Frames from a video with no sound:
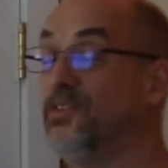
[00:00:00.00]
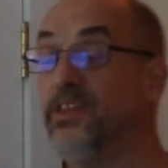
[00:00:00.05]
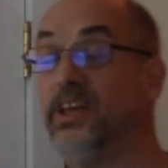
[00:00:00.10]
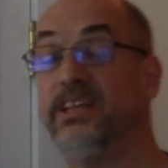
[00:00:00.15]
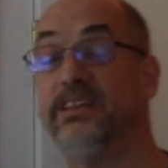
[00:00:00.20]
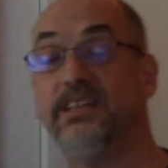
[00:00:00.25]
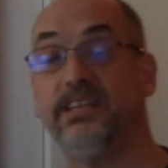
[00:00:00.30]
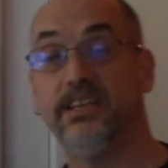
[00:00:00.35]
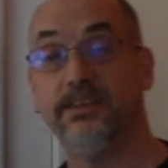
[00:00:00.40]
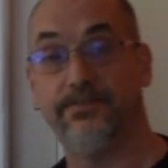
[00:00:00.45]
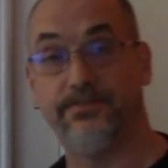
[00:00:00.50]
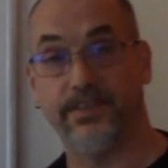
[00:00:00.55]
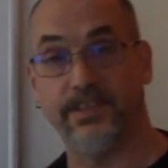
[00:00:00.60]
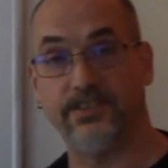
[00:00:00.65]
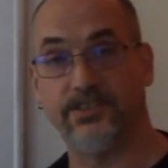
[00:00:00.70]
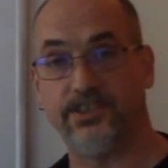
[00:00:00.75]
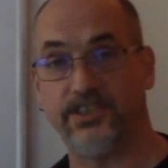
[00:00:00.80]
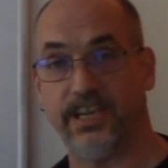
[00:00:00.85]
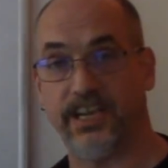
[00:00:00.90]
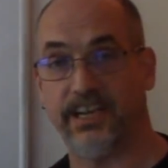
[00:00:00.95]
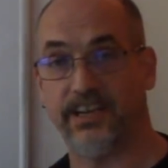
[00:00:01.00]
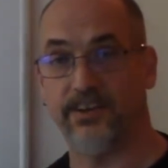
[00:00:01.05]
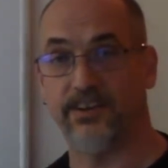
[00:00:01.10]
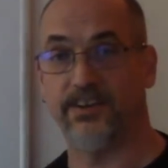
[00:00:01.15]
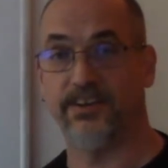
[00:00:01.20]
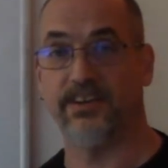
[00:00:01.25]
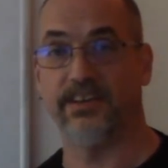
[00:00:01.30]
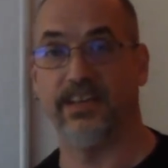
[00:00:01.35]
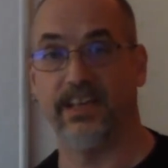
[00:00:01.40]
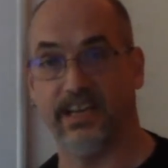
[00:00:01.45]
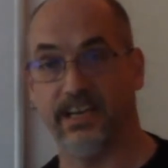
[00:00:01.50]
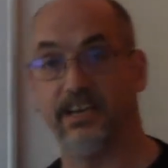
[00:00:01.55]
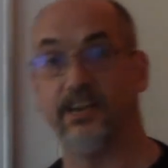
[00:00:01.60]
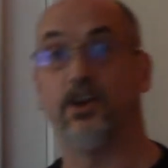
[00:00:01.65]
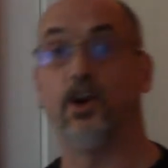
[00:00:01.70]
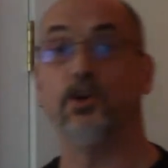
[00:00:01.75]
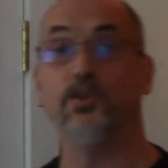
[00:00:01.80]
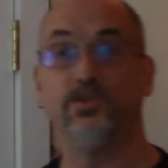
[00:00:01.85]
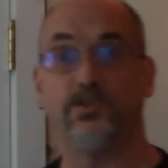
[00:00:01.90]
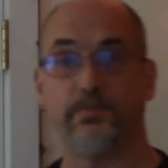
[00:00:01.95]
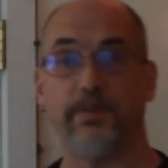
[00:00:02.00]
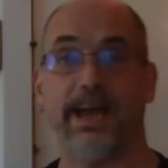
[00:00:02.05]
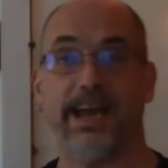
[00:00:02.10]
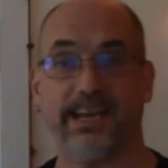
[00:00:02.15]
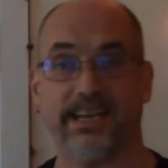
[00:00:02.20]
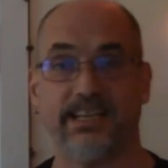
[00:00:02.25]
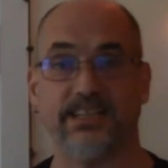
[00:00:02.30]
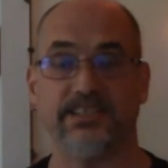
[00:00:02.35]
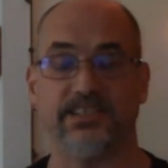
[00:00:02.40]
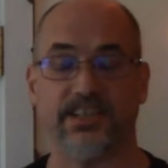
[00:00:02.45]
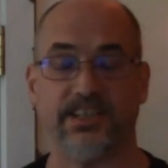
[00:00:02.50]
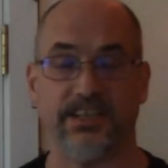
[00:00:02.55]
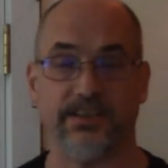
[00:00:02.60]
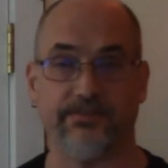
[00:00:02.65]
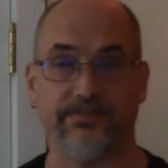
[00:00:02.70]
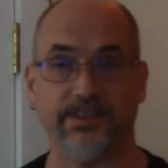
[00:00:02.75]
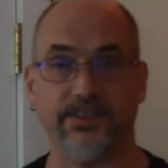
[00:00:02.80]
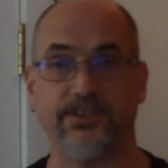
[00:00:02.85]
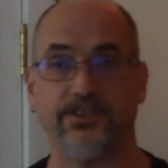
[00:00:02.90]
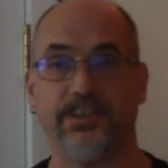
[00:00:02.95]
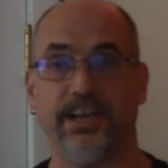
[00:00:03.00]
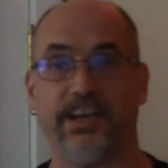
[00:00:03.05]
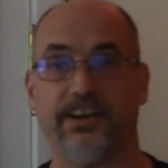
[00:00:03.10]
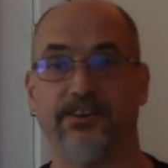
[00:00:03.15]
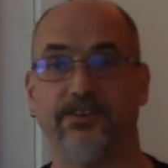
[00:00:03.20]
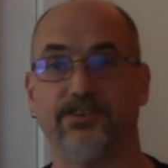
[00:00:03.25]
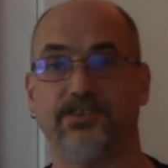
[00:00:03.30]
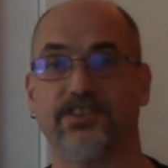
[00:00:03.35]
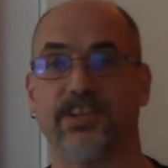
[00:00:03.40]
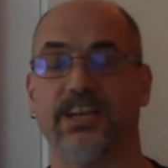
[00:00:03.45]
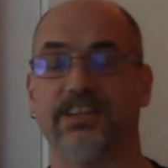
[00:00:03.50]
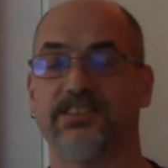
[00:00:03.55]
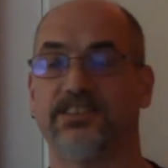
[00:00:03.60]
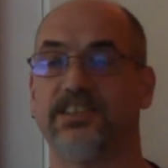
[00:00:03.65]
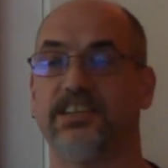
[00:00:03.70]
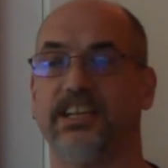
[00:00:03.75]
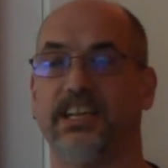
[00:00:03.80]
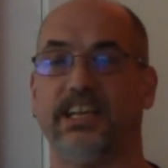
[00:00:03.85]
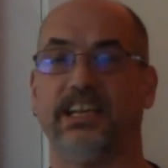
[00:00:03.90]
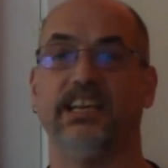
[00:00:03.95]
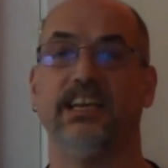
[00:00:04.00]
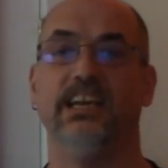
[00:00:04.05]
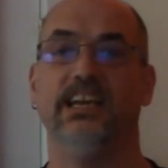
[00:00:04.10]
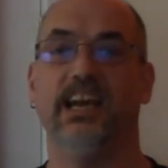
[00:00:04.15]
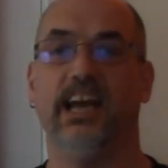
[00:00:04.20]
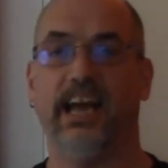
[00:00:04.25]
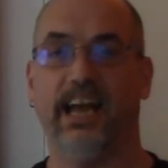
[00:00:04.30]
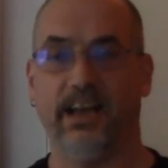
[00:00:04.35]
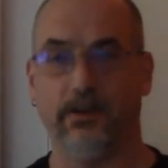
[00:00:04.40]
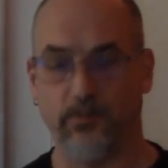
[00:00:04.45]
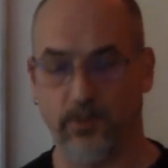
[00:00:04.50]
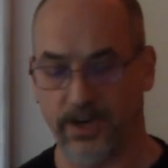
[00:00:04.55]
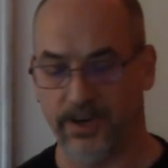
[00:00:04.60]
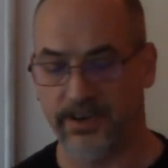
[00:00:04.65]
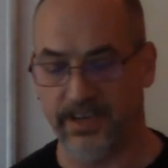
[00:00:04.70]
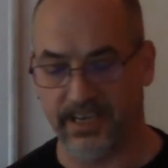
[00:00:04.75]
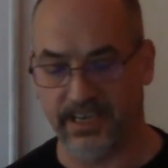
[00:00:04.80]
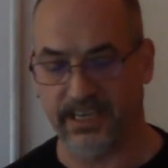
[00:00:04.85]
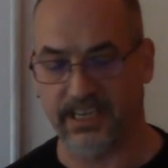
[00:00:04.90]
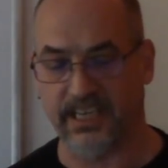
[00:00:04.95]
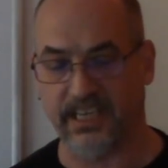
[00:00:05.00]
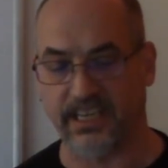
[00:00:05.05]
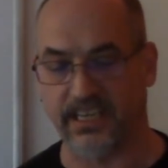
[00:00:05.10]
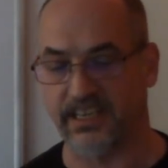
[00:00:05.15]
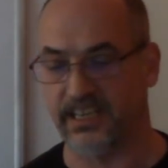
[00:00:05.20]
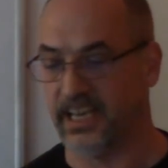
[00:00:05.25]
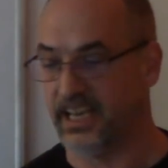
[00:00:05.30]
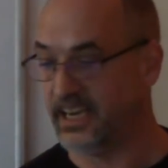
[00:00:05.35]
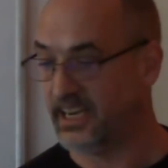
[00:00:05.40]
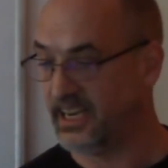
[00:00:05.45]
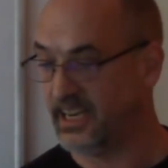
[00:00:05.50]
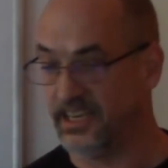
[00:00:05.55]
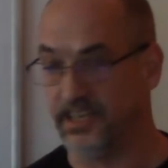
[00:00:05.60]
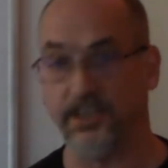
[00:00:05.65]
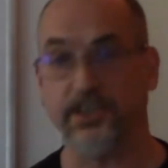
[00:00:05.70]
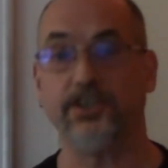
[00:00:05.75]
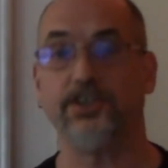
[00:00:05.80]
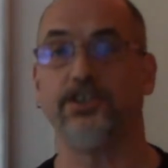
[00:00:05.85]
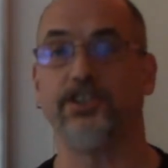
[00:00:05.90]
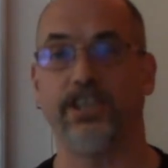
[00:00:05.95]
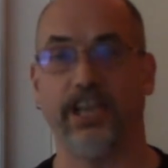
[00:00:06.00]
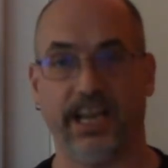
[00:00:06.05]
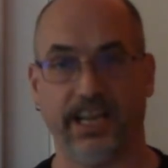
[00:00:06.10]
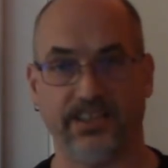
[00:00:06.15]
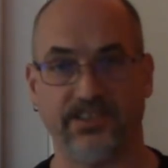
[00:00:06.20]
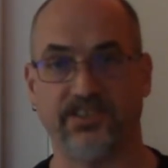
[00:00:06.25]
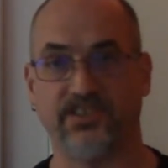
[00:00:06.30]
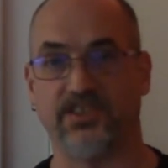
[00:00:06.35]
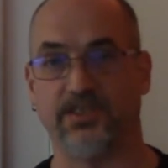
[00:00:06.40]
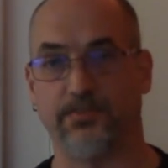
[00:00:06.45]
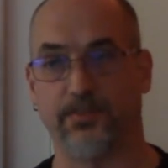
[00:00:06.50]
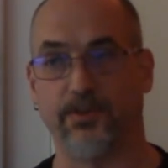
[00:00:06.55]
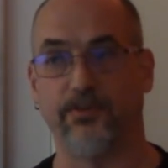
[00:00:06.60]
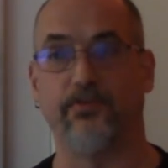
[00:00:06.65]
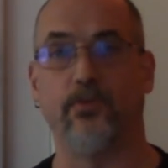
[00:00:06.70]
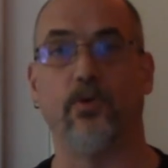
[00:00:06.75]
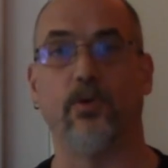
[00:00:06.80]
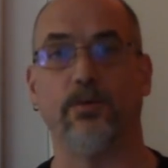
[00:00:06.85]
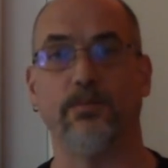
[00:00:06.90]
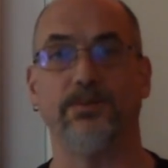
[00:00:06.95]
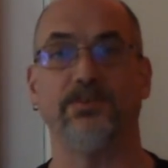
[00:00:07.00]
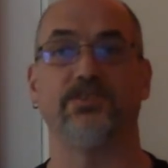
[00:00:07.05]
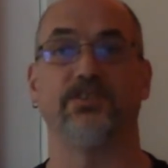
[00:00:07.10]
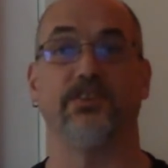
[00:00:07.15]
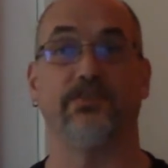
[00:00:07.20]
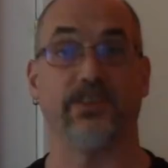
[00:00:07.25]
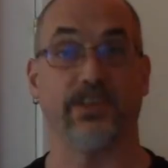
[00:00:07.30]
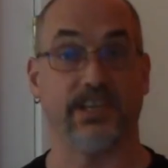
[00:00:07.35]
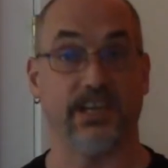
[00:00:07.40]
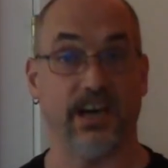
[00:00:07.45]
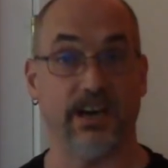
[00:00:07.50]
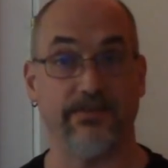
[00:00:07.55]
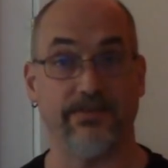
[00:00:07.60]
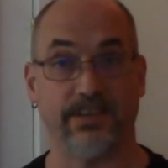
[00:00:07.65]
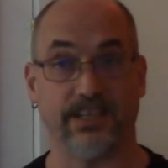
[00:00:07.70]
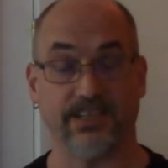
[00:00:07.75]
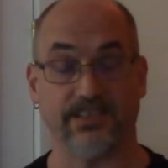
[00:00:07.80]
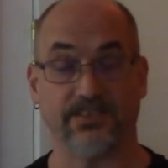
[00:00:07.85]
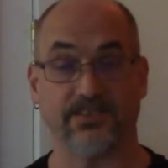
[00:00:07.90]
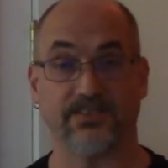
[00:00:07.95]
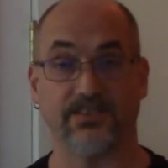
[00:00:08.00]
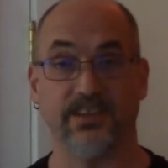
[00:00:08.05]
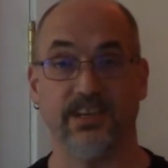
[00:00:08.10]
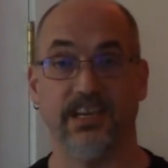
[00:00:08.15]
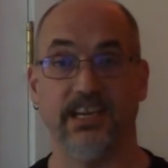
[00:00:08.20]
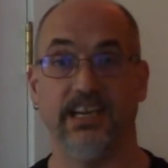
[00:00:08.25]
then the officiator goes back into the officiator's custody, wherein he then initiates the performance of the covenants.